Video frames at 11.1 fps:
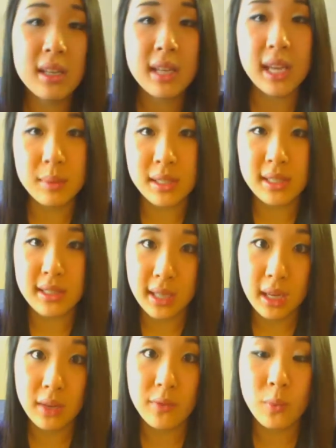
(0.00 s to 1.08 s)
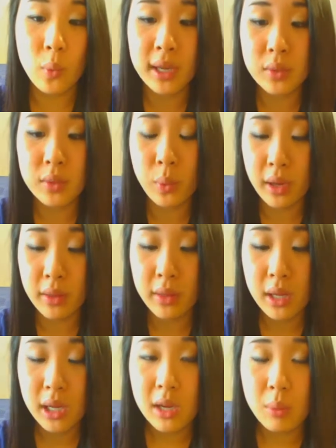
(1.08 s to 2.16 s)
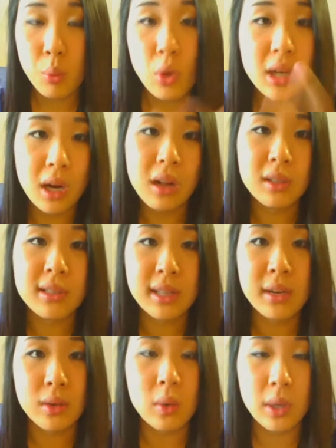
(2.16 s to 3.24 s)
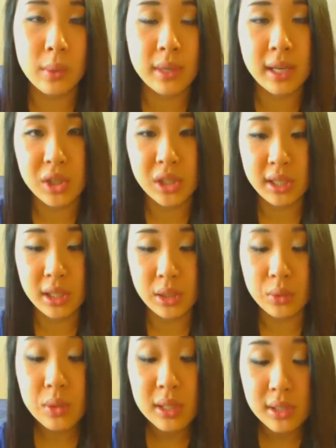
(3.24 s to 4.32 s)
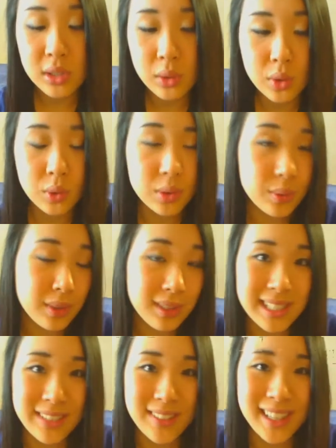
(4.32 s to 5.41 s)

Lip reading: of kept it safe, went with more colors that I know I would actually use. And so those were the 7